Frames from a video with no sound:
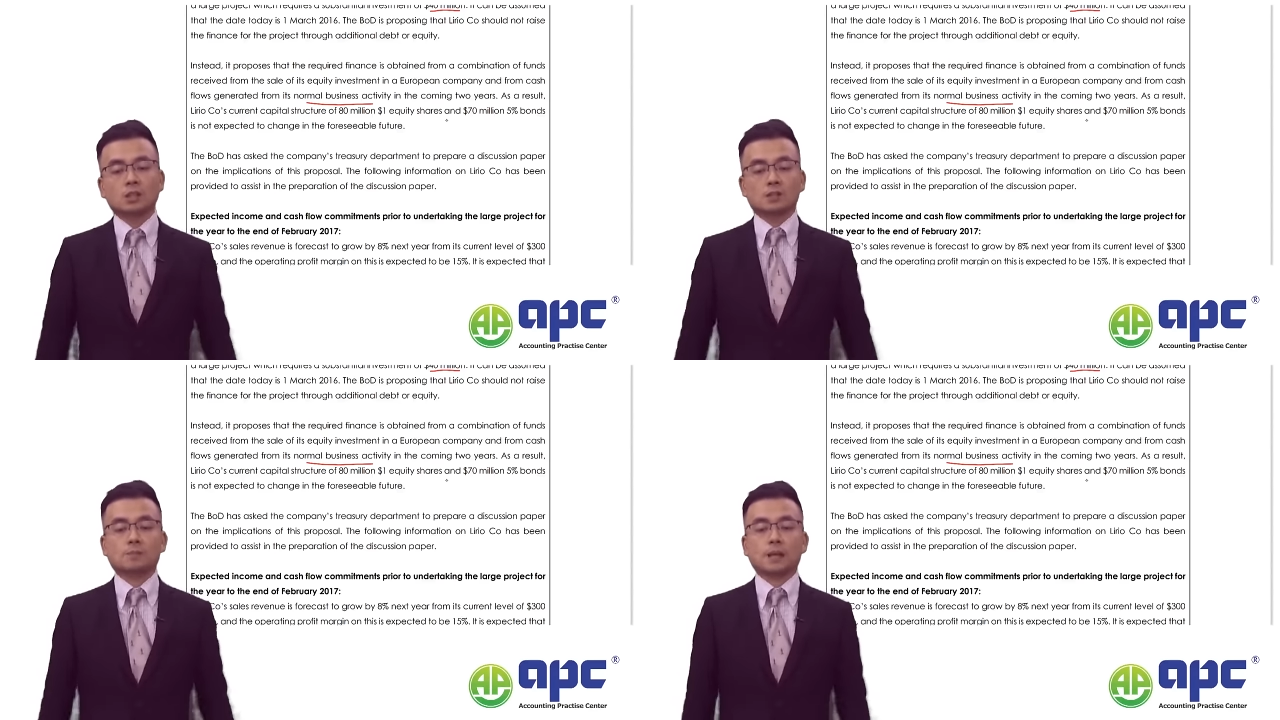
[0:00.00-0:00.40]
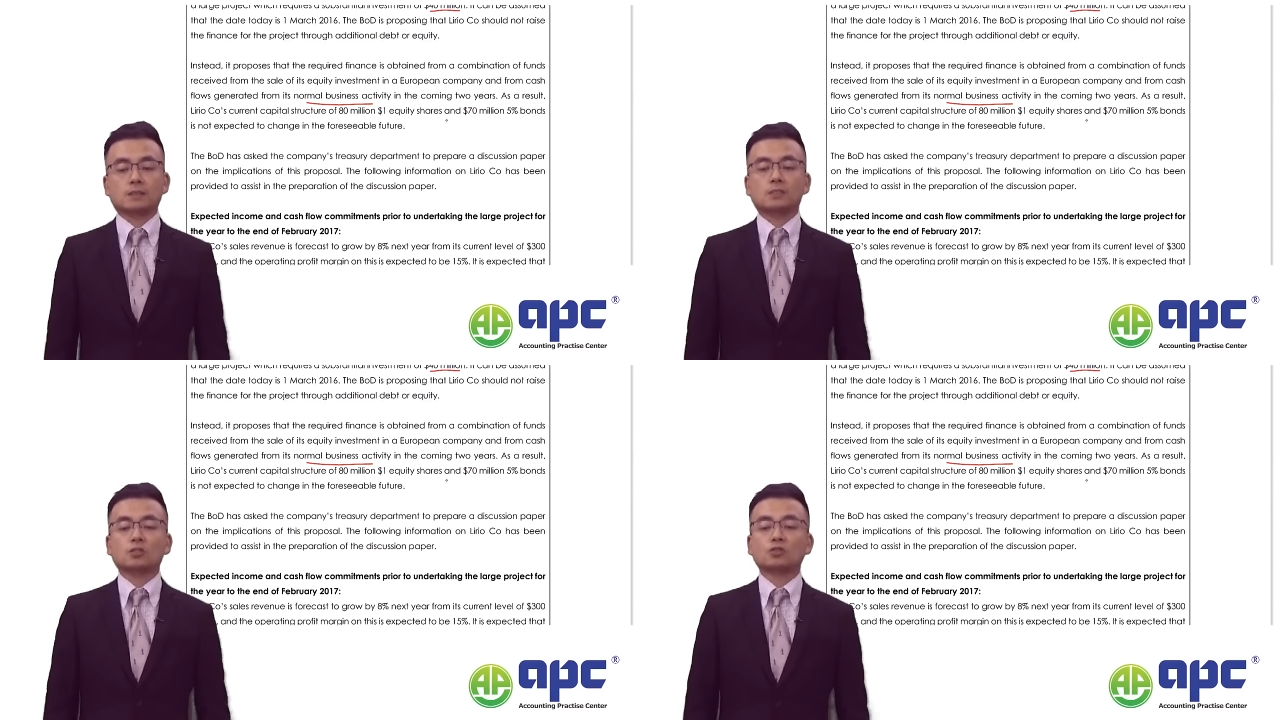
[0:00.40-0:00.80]

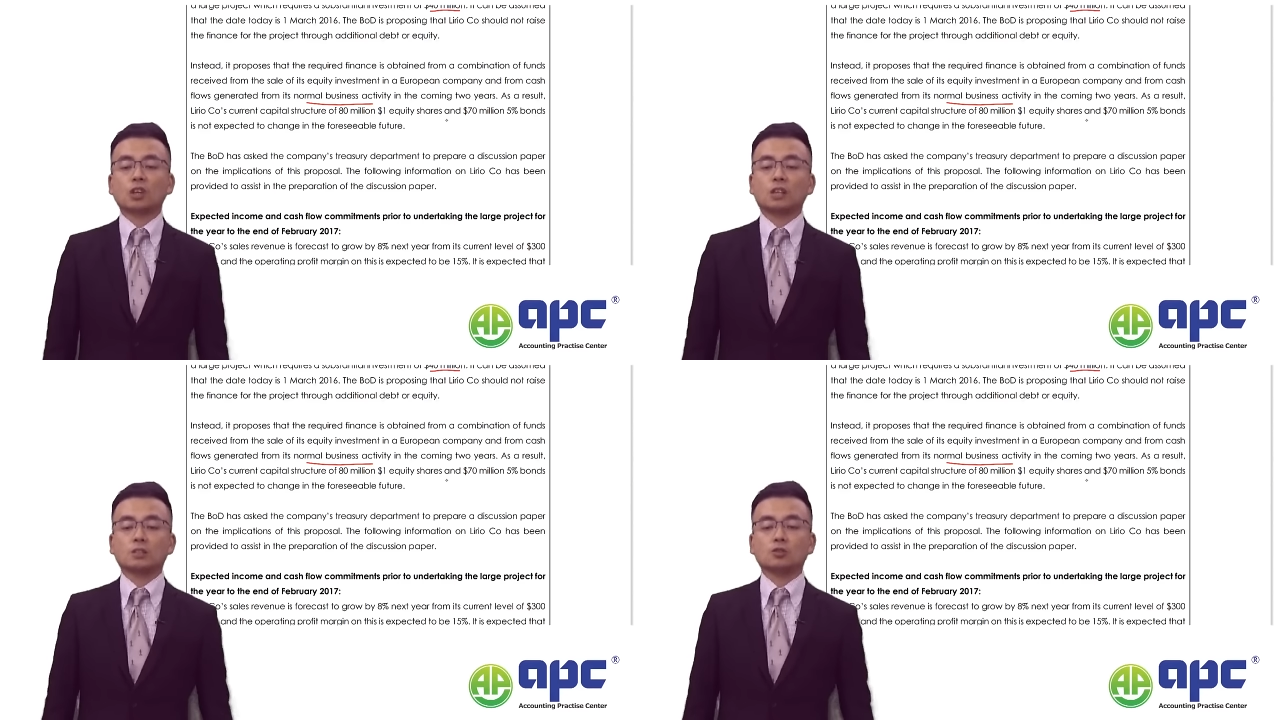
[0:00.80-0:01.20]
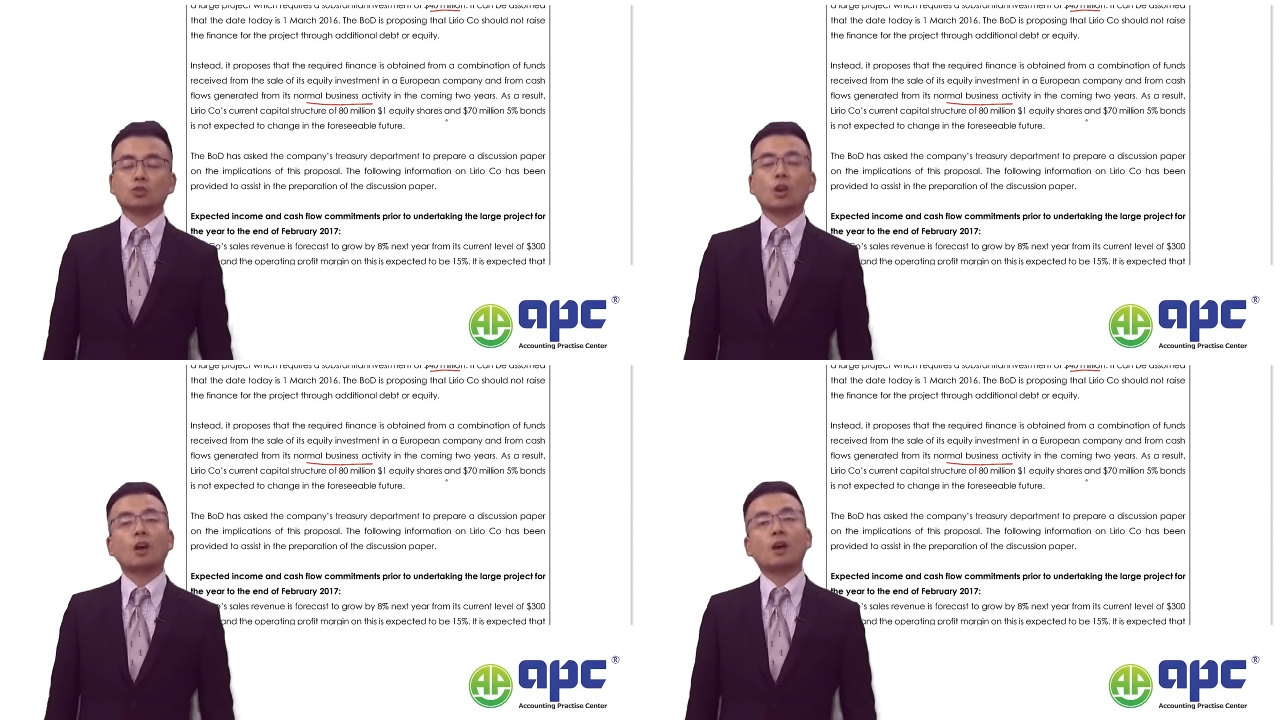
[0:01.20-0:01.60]
expected to
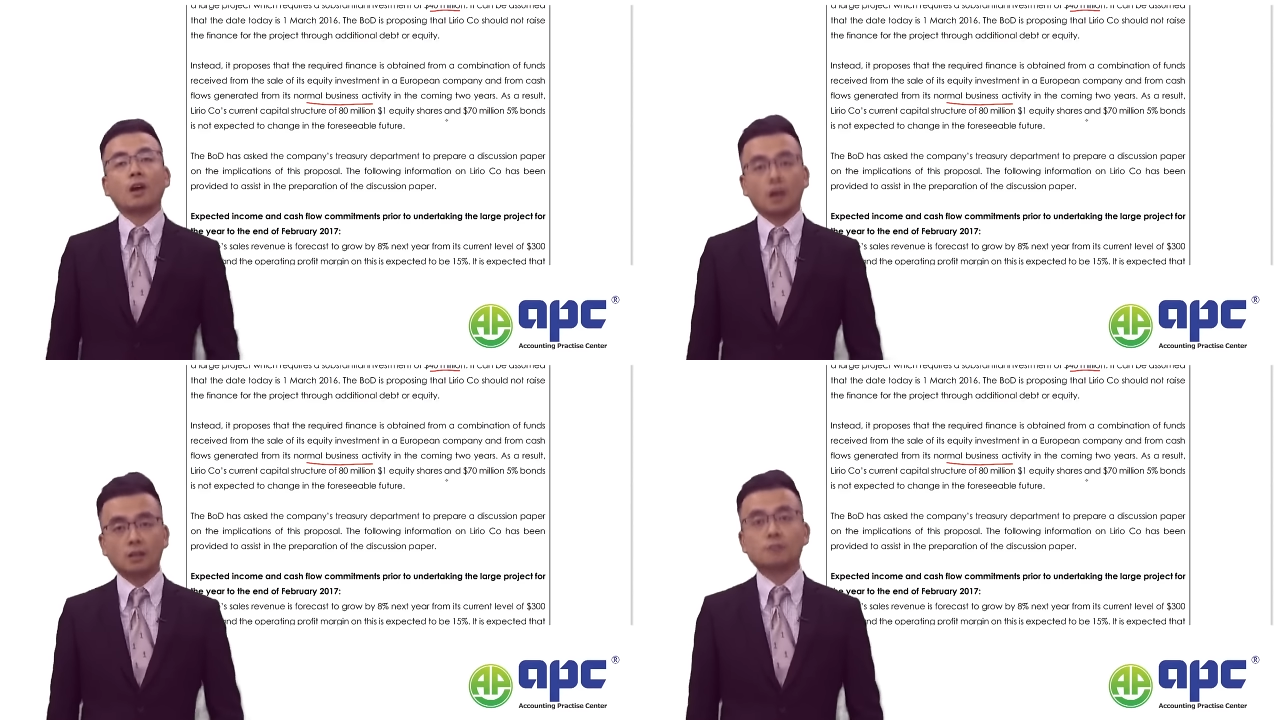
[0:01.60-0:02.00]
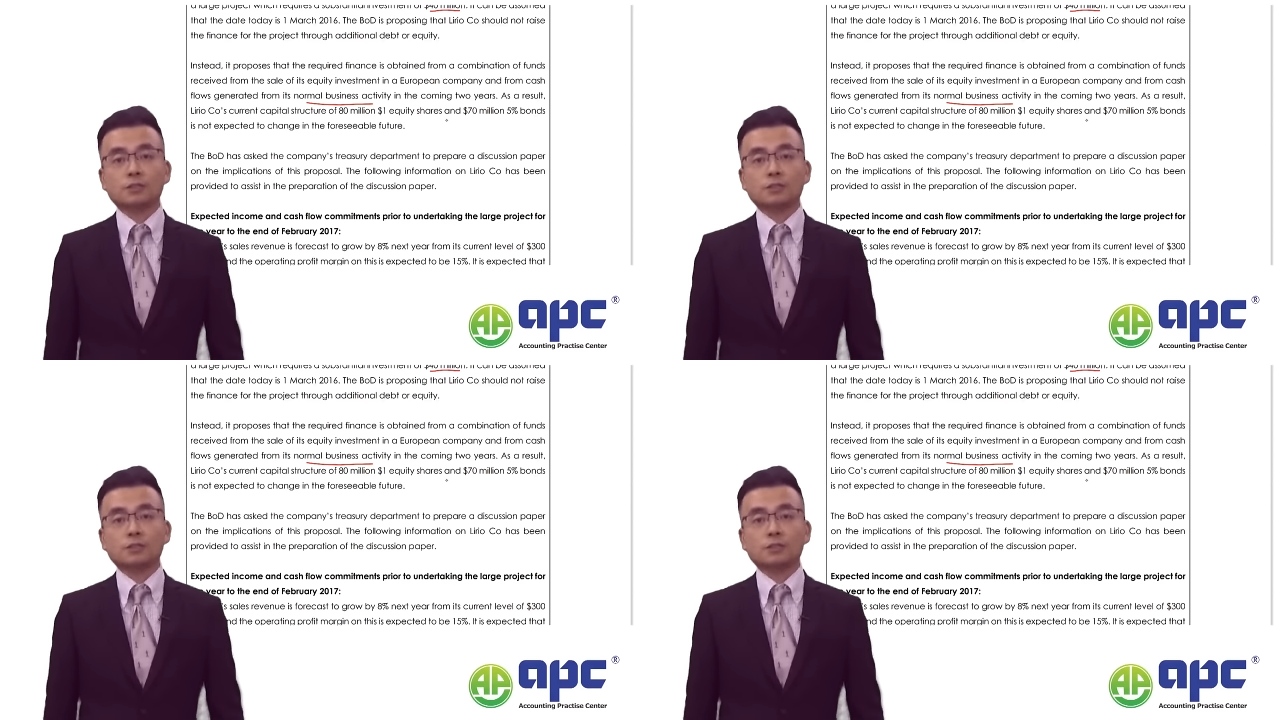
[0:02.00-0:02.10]
change in the